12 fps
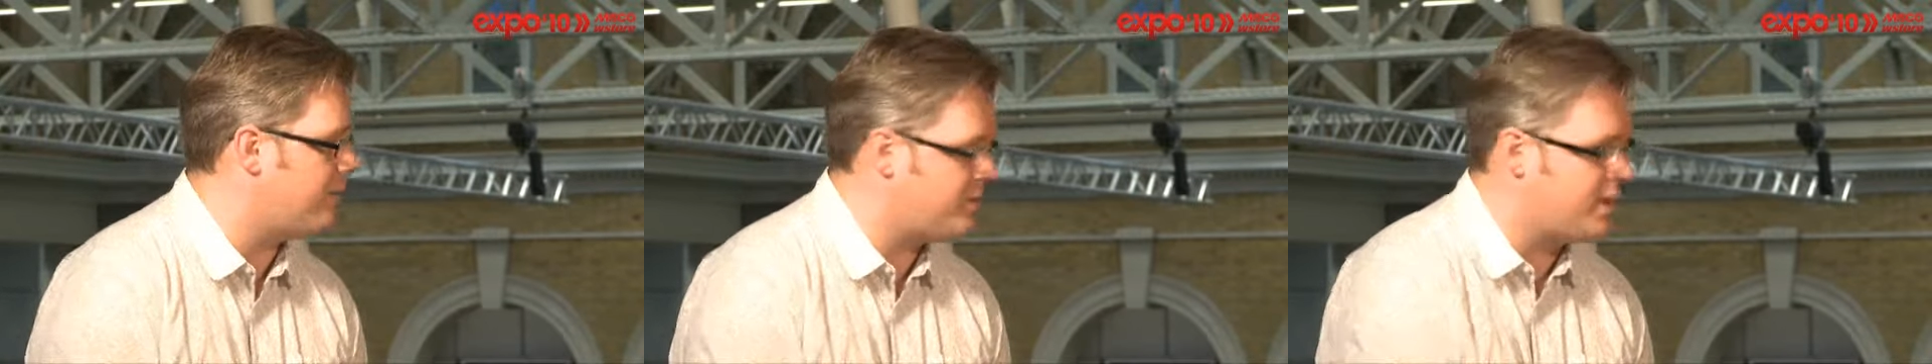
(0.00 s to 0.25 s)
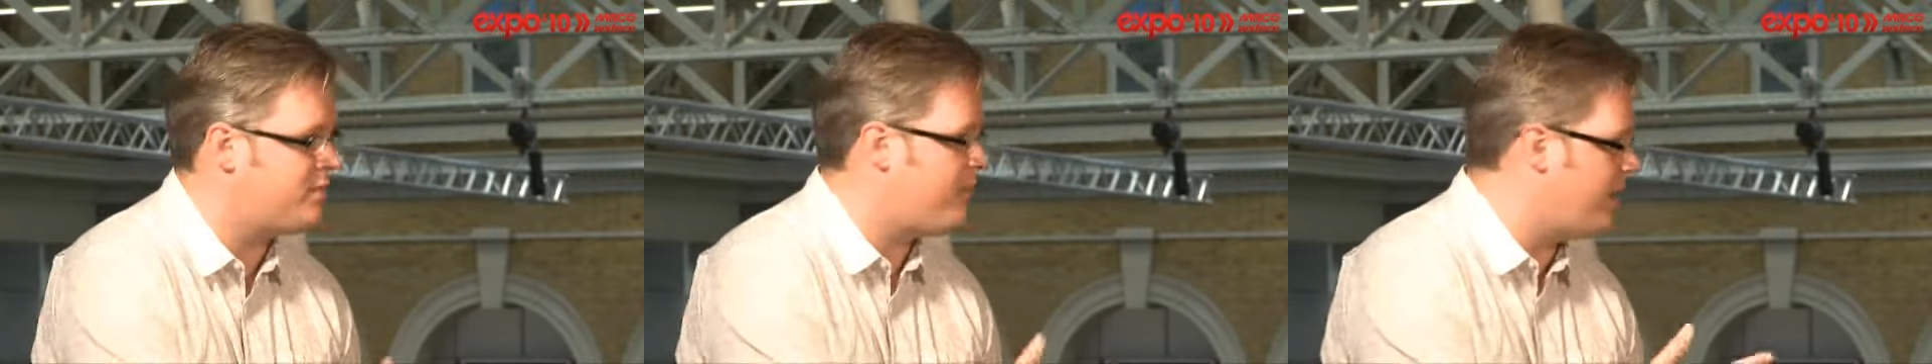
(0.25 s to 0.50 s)

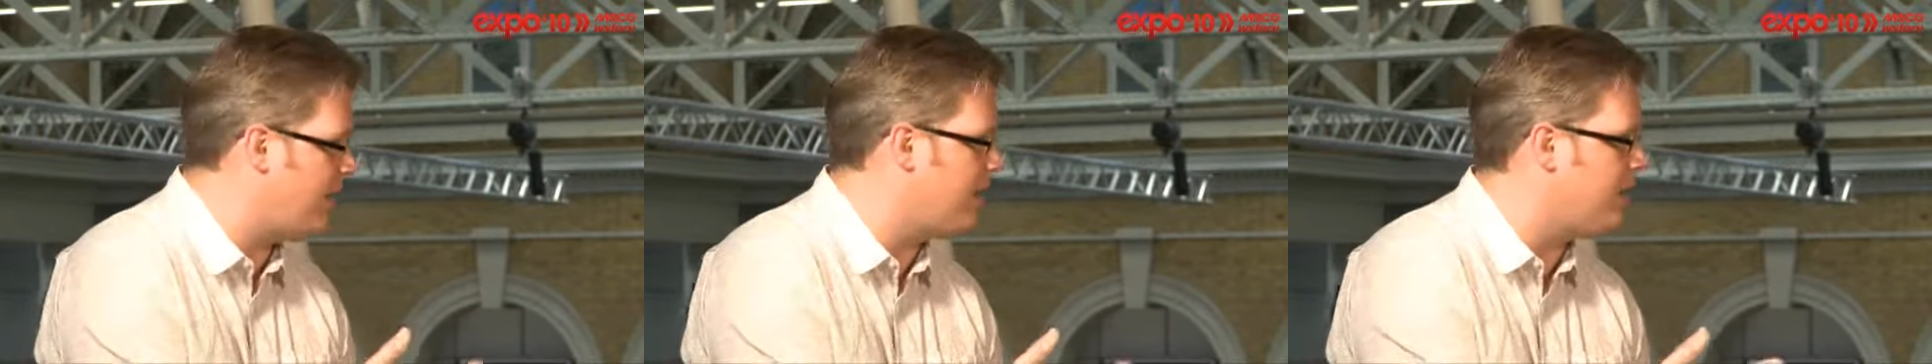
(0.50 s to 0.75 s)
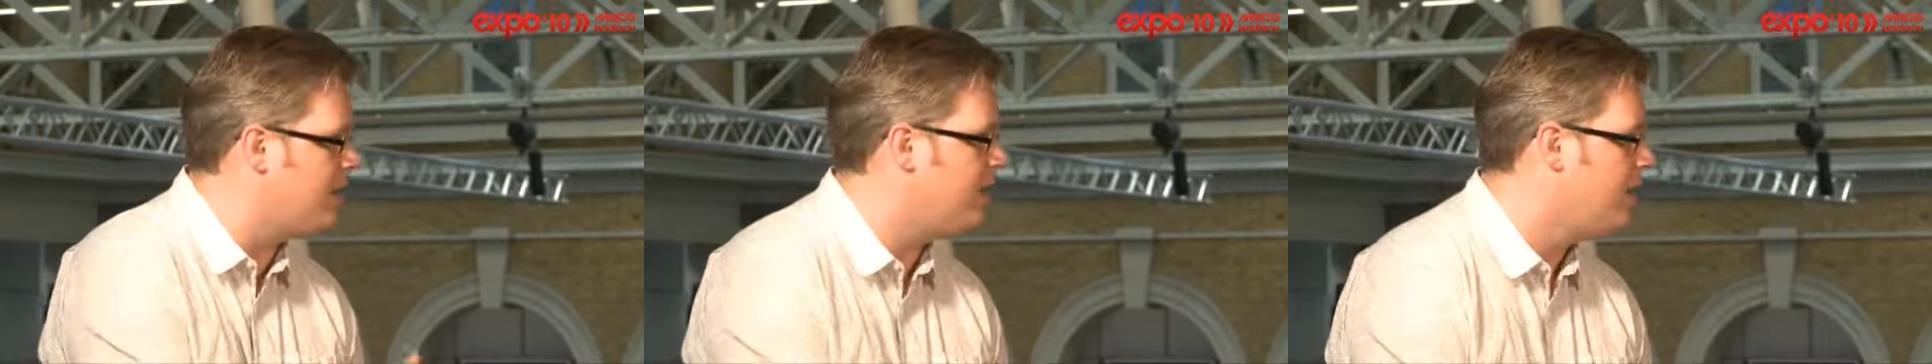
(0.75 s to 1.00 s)
Which
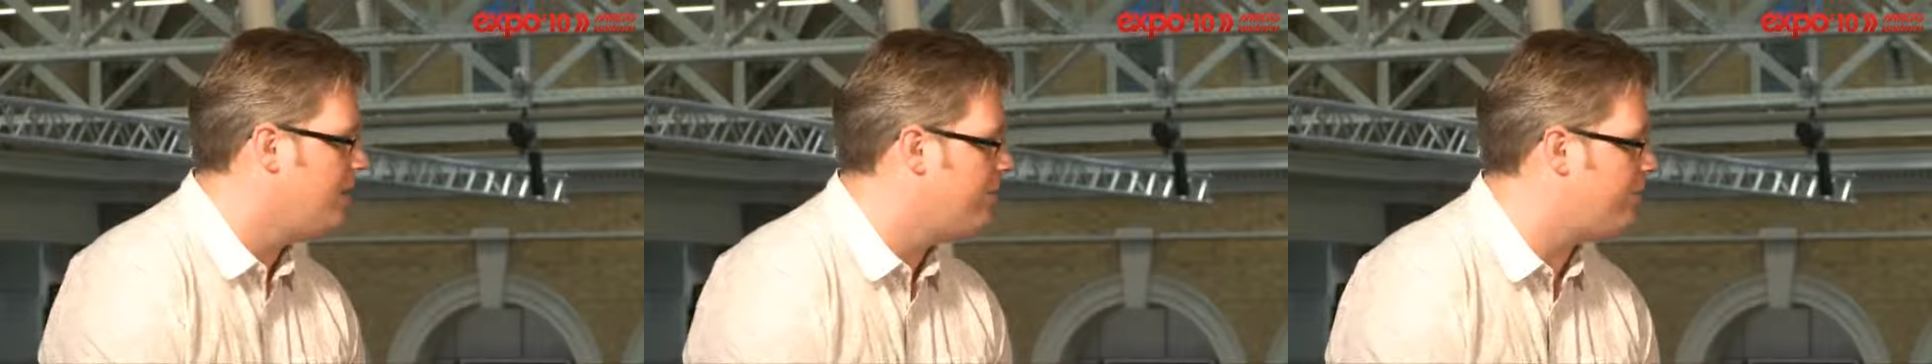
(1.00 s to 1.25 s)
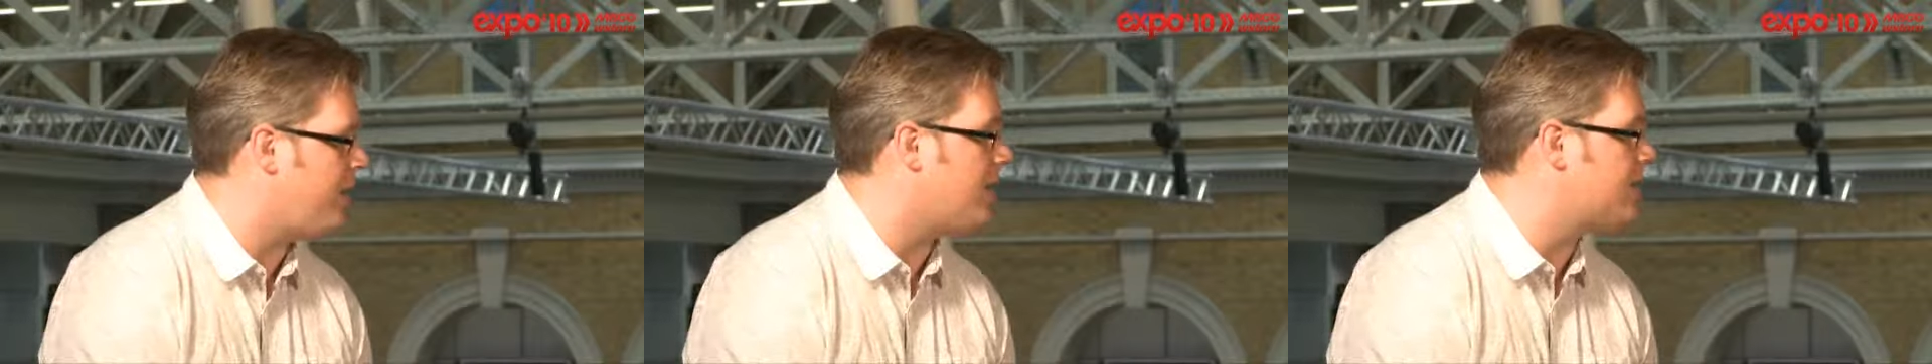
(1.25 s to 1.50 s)
other
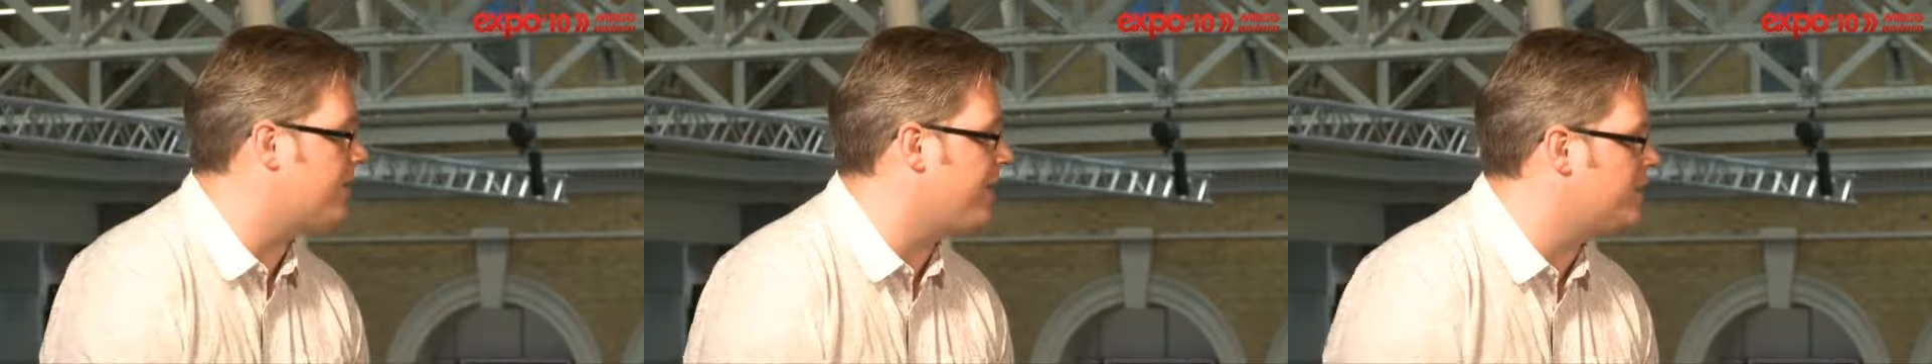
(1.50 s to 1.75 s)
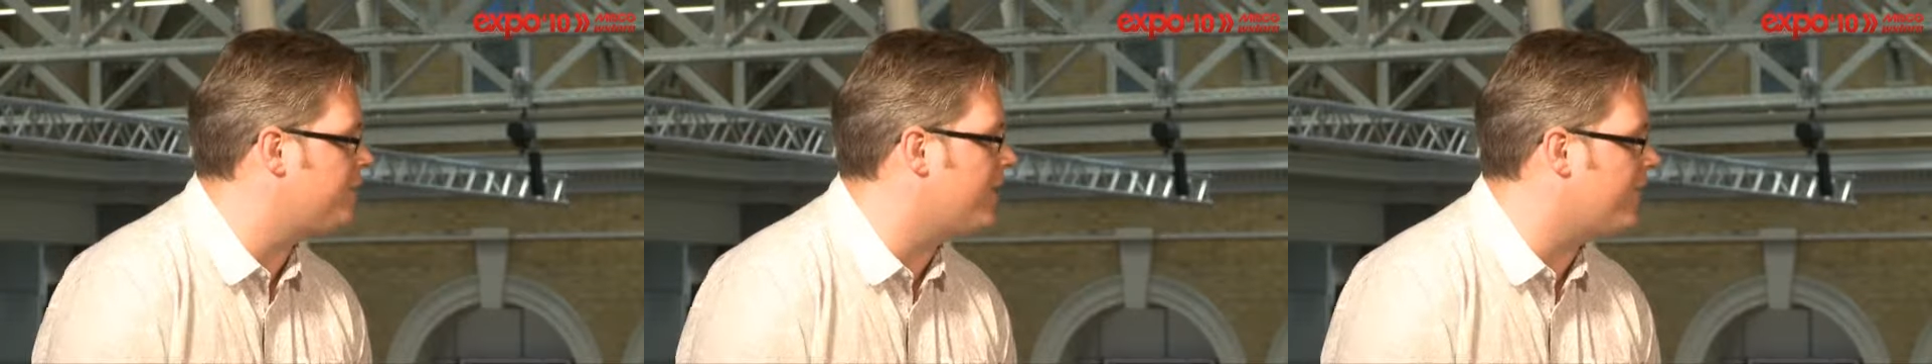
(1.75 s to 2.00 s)
parts of
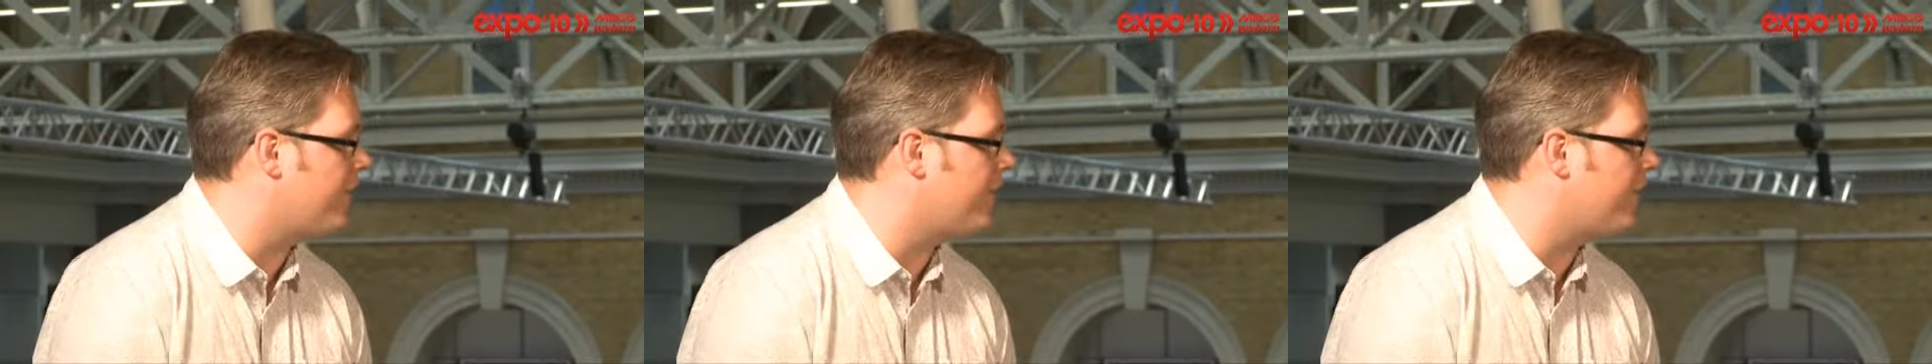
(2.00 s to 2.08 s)
HP